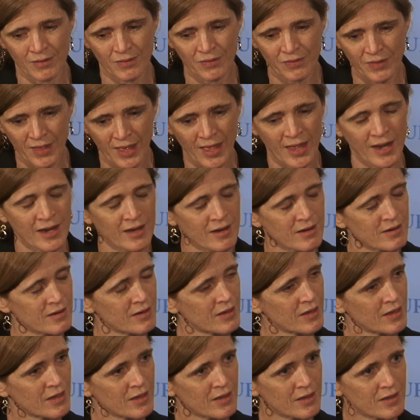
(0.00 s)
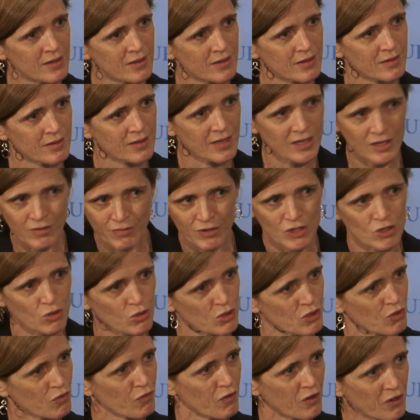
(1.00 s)
then
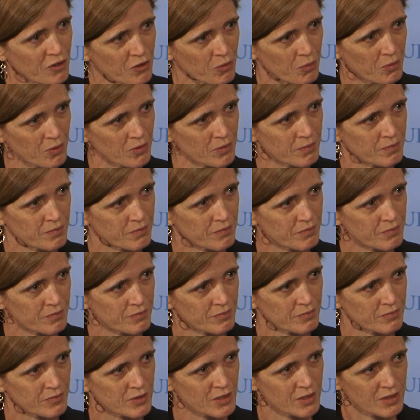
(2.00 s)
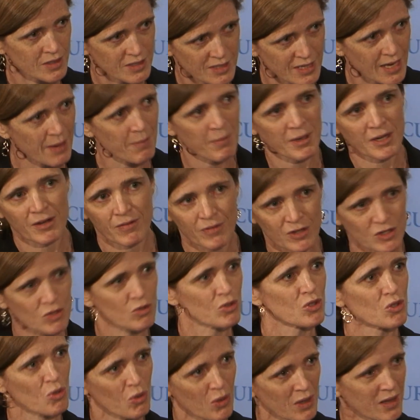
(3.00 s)
individuals are vulnerable to the same
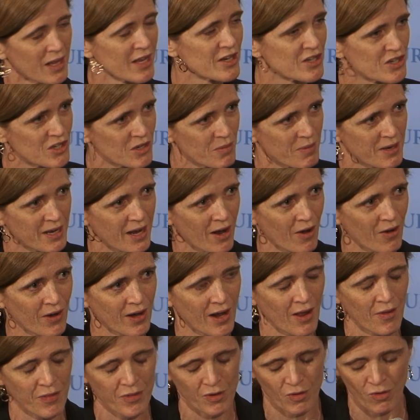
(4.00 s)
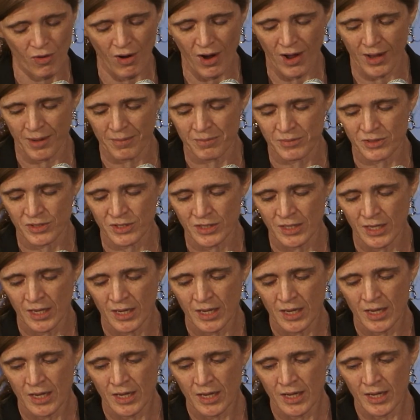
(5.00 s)
individuals who are alleged to be carrying out the crimes.
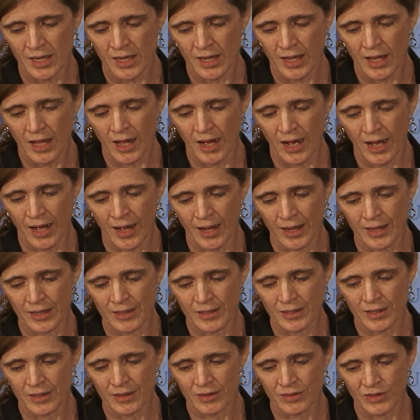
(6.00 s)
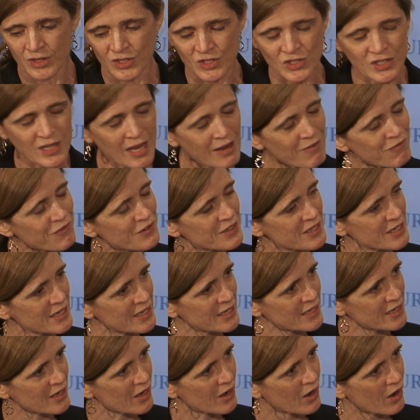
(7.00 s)
The
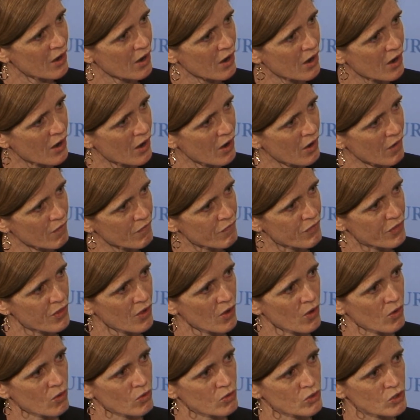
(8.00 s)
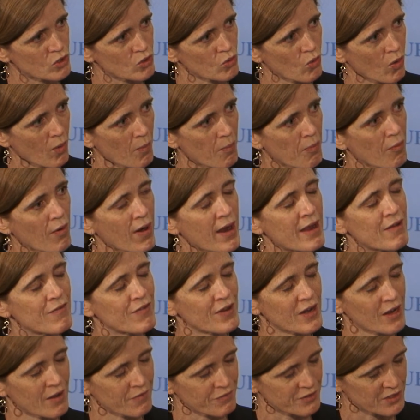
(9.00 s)
safety of those who are brave
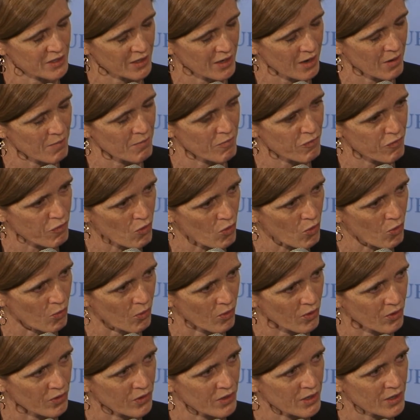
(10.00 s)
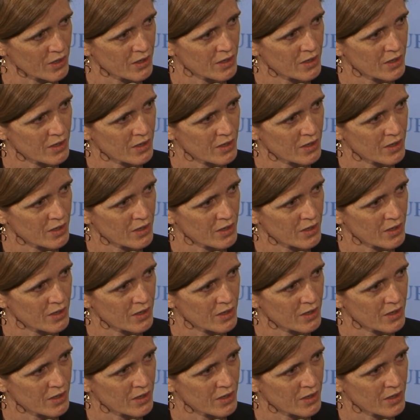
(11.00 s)
enough to come forward,